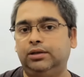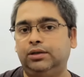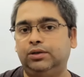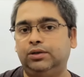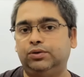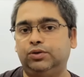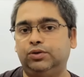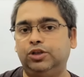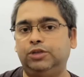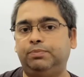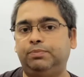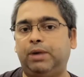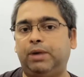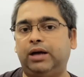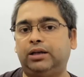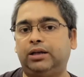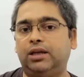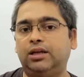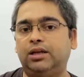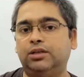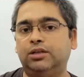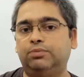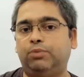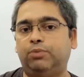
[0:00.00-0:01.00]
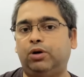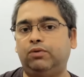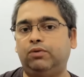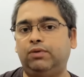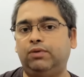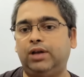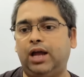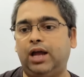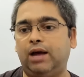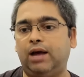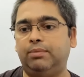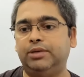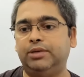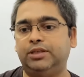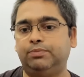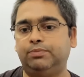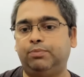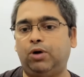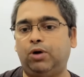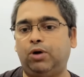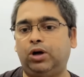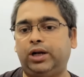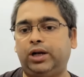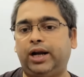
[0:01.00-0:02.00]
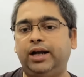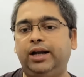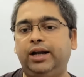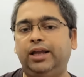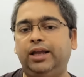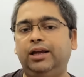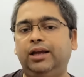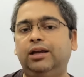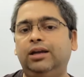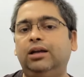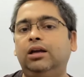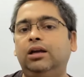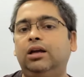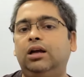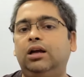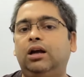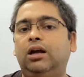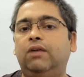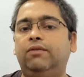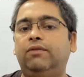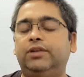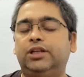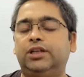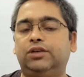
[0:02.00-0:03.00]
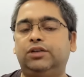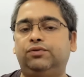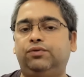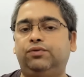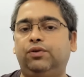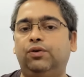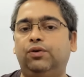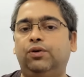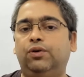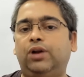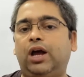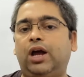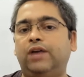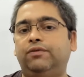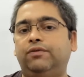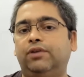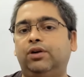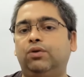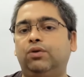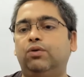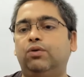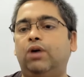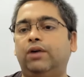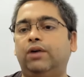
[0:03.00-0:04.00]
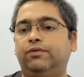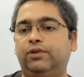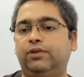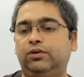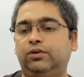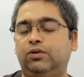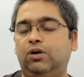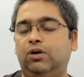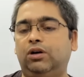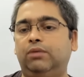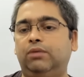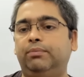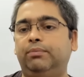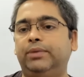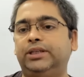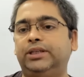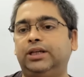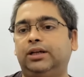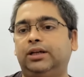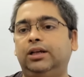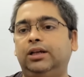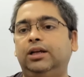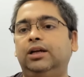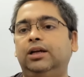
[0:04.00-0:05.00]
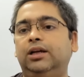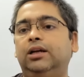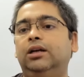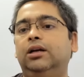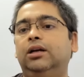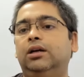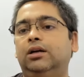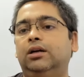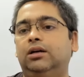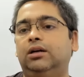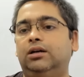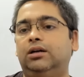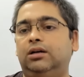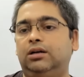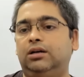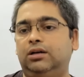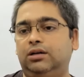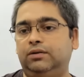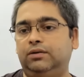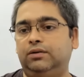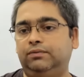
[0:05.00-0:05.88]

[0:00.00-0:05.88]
So each parking spot will have a spot ID, which is floor hyphen row hyphen column. Basically, uh,